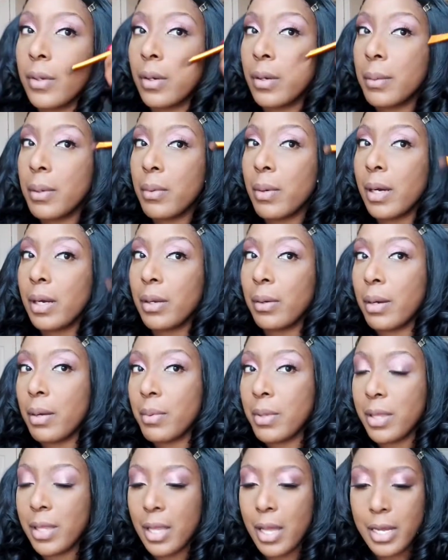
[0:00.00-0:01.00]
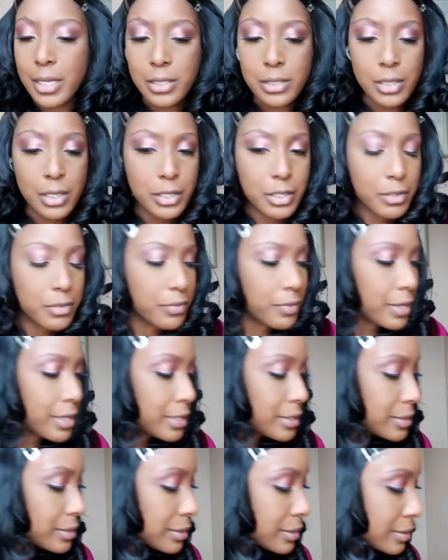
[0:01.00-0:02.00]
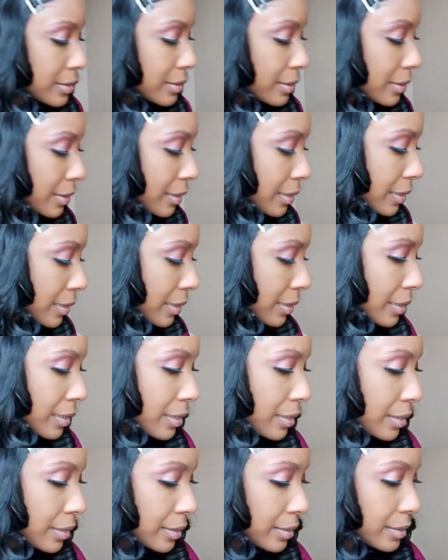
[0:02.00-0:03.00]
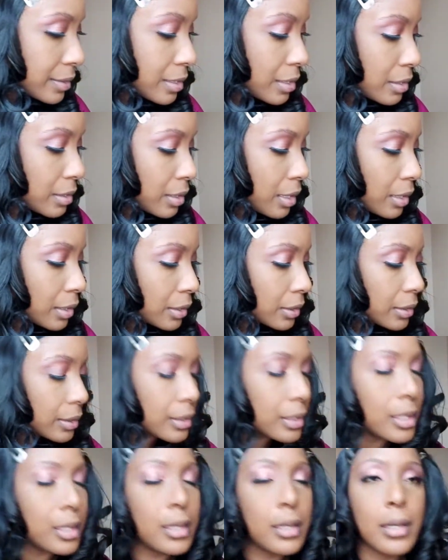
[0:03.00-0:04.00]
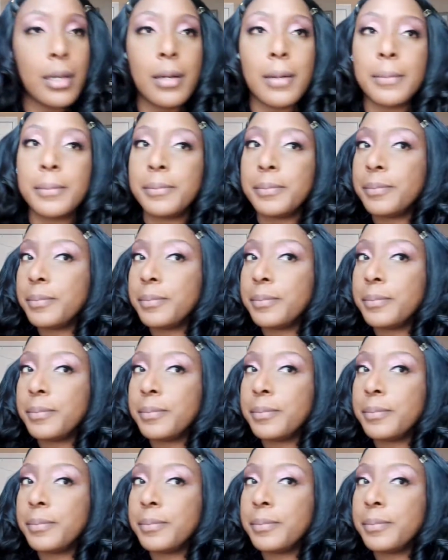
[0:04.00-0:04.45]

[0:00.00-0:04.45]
You want to be walking around with lines on your face. Not a good look.